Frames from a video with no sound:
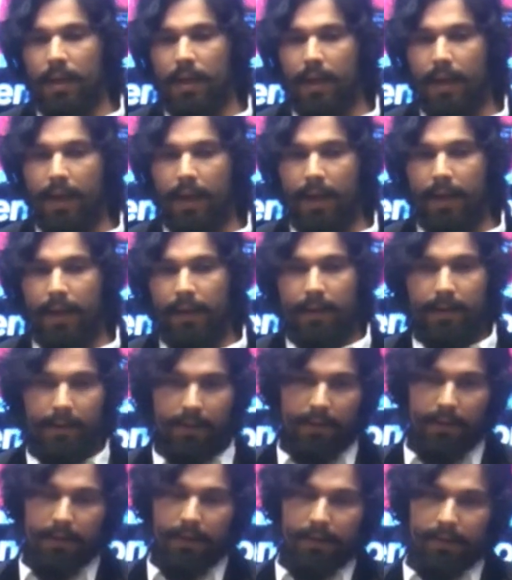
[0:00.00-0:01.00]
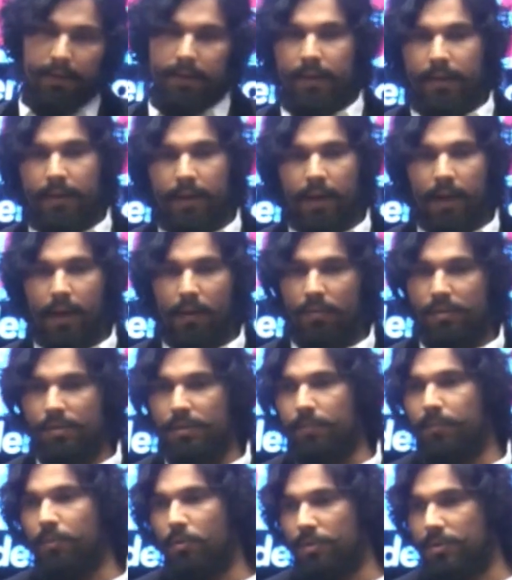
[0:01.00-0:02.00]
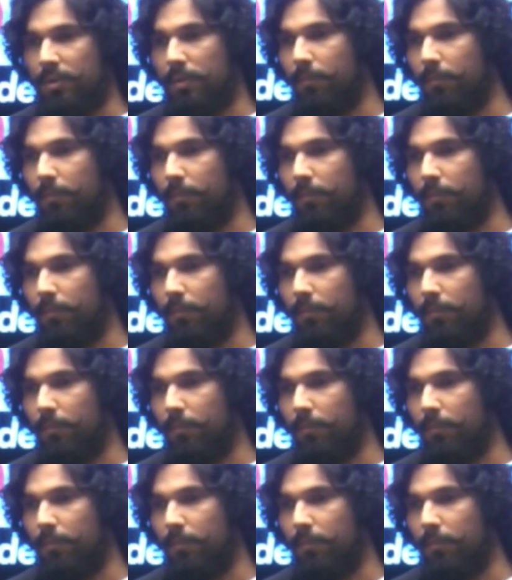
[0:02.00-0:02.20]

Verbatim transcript: and I was the poster